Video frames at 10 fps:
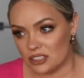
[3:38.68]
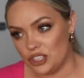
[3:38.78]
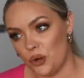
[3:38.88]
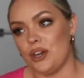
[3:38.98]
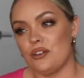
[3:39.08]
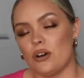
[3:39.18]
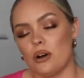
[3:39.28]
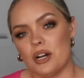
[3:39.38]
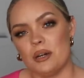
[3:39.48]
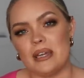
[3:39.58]
going
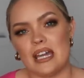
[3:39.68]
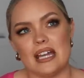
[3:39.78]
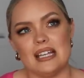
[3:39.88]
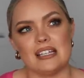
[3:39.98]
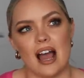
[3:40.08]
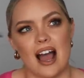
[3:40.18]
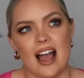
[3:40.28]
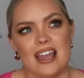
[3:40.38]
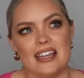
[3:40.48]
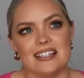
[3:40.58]
forward because
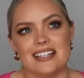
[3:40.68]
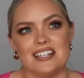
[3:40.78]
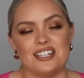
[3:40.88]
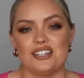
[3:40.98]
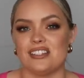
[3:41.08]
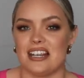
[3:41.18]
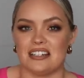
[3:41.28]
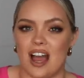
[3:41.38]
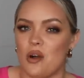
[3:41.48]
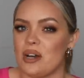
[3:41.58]
I can tend to just like
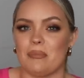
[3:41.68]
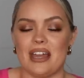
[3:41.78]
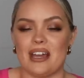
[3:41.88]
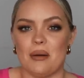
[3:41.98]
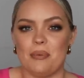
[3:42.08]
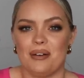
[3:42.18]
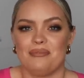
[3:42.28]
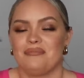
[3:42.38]
not wear makeup